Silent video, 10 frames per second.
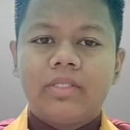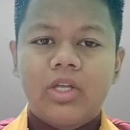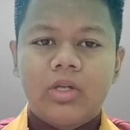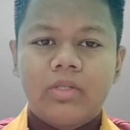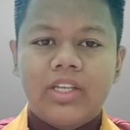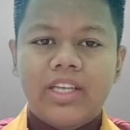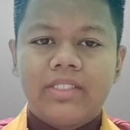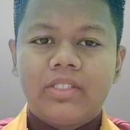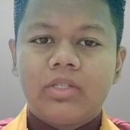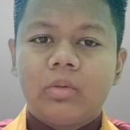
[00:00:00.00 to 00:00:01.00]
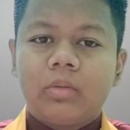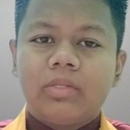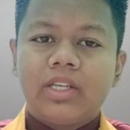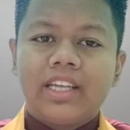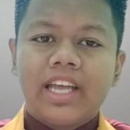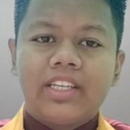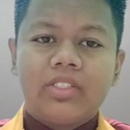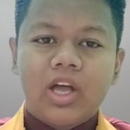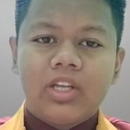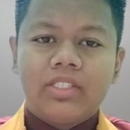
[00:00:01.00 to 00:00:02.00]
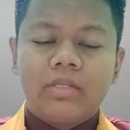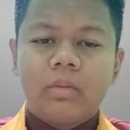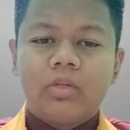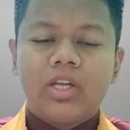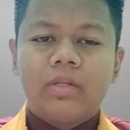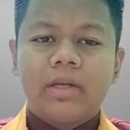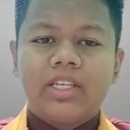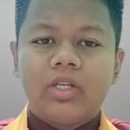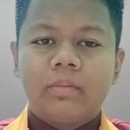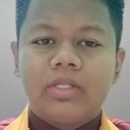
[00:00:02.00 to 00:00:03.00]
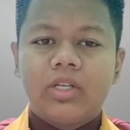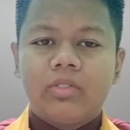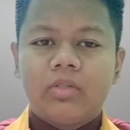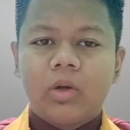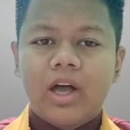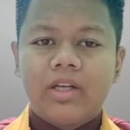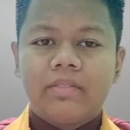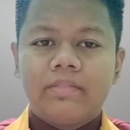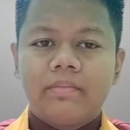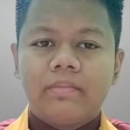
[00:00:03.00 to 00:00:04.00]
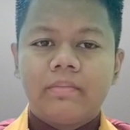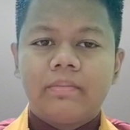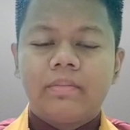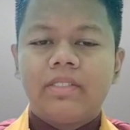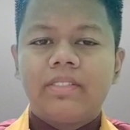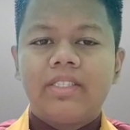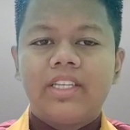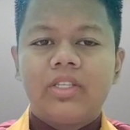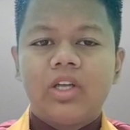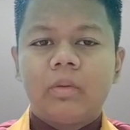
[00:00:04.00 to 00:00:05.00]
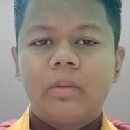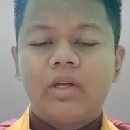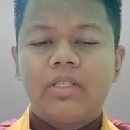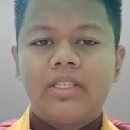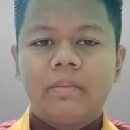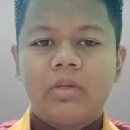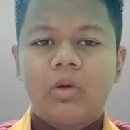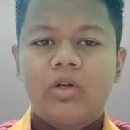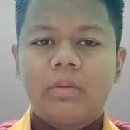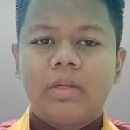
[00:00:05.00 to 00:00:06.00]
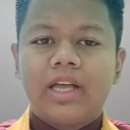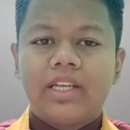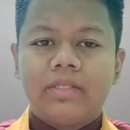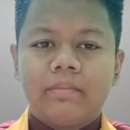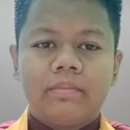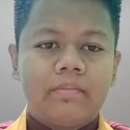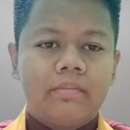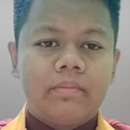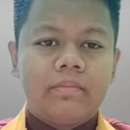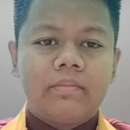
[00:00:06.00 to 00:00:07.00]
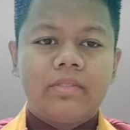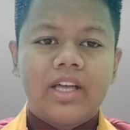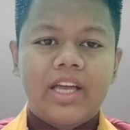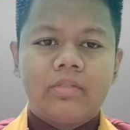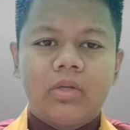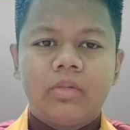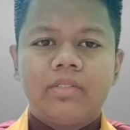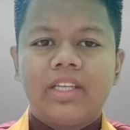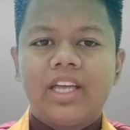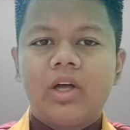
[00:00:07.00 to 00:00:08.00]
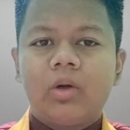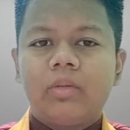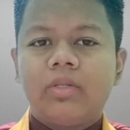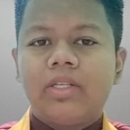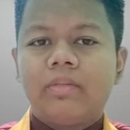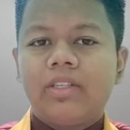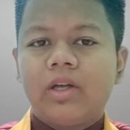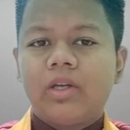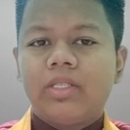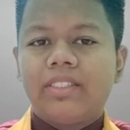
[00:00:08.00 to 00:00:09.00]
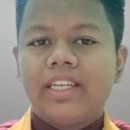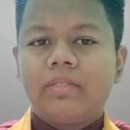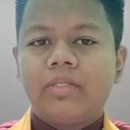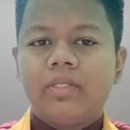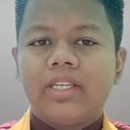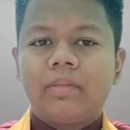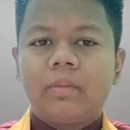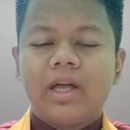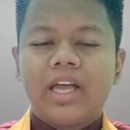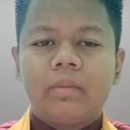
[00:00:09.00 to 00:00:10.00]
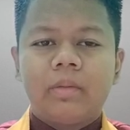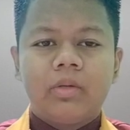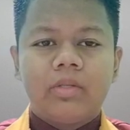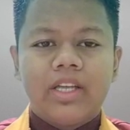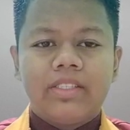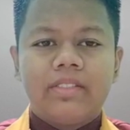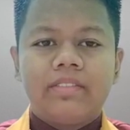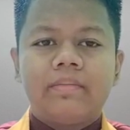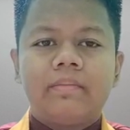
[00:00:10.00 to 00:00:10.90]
Utilizes tools like Gantt charts and project management software. 6. Participatory planning. Involves stakeholders at various levels in the planning process.